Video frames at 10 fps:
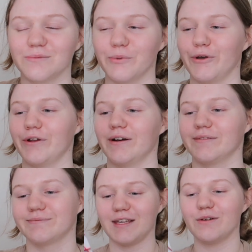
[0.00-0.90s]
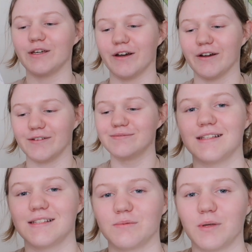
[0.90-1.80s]
to Murder. Here we go. This
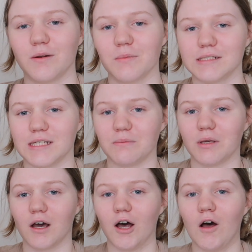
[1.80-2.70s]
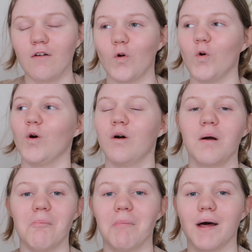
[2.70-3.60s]
has been on my TBR for
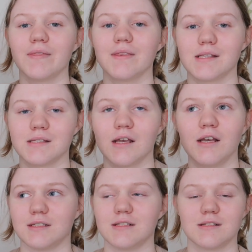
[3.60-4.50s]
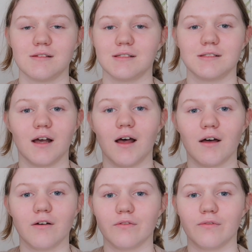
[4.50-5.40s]
months, since the
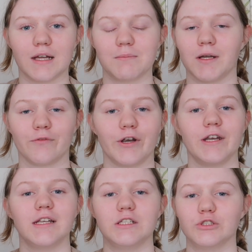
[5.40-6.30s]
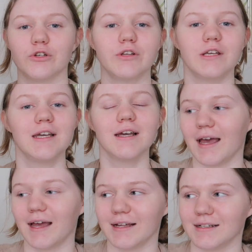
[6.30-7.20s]
start of like my reading journey,
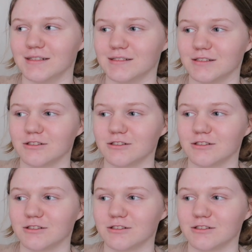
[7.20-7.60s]
and